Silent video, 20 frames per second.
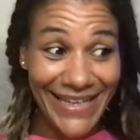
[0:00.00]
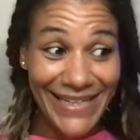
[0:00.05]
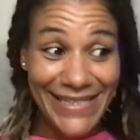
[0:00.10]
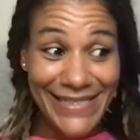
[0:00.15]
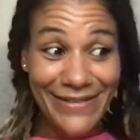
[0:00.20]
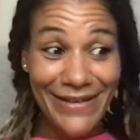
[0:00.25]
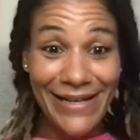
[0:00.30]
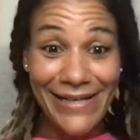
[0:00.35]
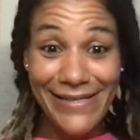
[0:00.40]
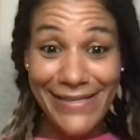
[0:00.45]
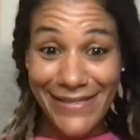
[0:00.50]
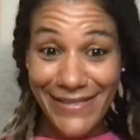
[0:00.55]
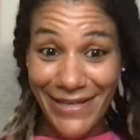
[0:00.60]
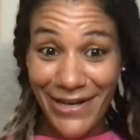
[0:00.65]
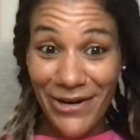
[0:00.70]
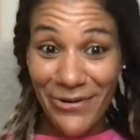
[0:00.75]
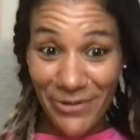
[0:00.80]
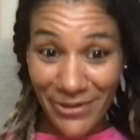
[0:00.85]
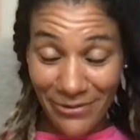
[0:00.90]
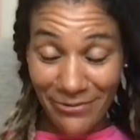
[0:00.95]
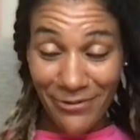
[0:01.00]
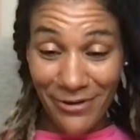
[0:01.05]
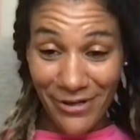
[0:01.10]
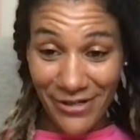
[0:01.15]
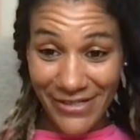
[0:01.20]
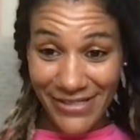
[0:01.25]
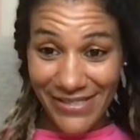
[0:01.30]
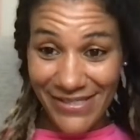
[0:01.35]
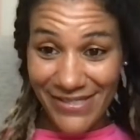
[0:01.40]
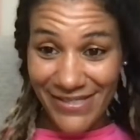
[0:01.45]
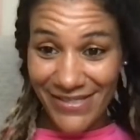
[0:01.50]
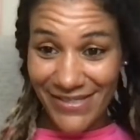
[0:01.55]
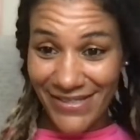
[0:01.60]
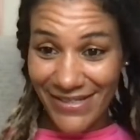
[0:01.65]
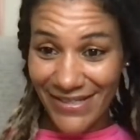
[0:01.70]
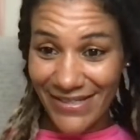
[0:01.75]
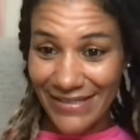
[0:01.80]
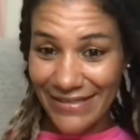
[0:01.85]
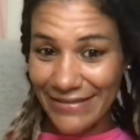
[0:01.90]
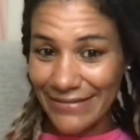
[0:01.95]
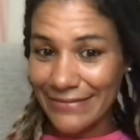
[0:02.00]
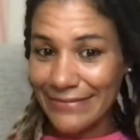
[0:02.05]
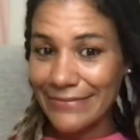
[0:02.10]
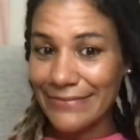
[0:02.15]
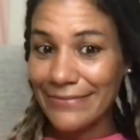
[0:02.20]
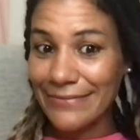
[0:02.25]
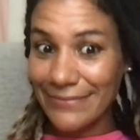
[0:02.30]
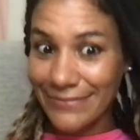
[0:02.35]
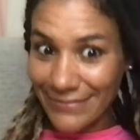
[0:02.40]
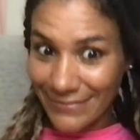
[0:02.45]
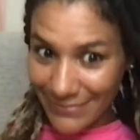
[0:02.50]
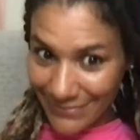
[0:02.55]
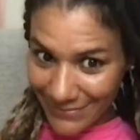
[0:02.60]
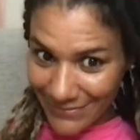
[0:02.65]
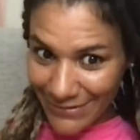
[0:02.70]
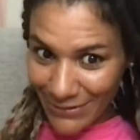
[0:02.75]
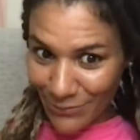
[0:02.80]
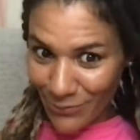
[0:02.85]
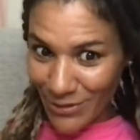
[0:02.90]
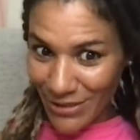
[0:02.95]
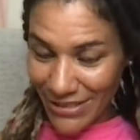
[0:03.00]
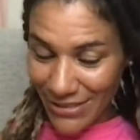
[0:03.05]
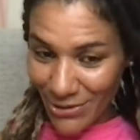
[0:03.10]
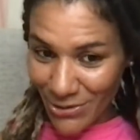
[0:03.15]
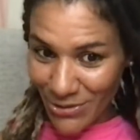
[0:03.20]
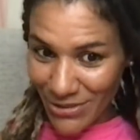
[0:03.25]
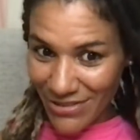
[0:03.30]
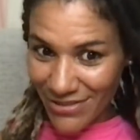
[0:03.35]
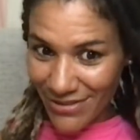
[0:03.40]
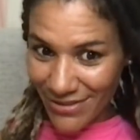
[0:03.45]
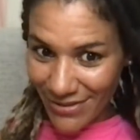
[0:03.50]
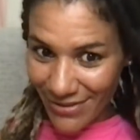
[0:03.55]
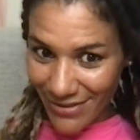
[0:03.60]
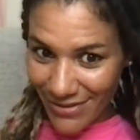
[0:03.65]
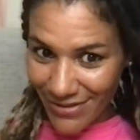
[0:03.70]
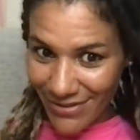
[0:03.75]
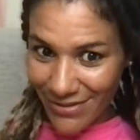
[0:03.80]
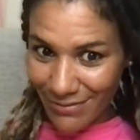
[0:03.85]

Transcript: so I'll see how it works without the